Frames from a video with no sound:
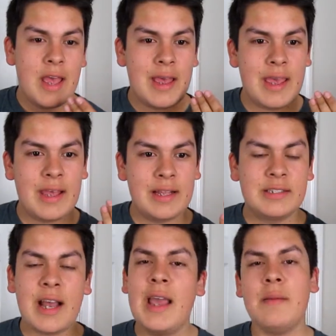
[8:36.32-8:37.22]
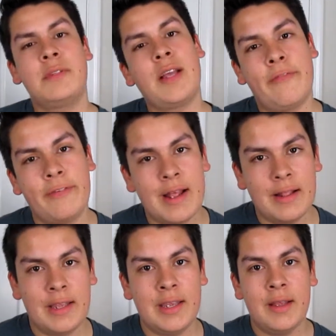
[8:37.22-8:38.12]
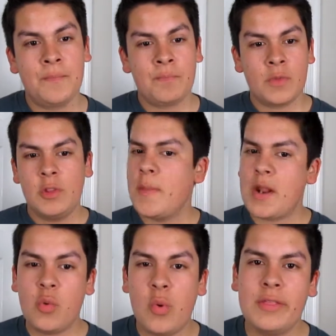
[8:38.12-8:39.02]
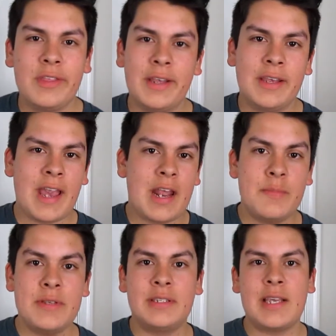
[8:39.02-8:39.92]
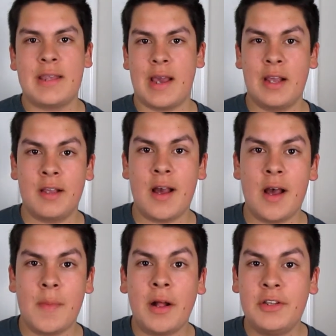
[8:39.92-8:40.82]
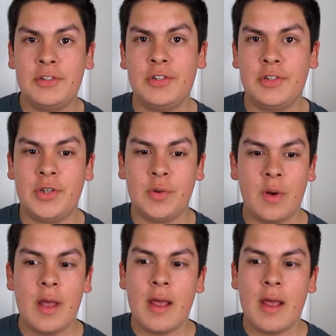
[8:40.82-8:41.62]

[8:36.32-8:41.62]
And I am definitely, no matter what the academies say that I auditioned to,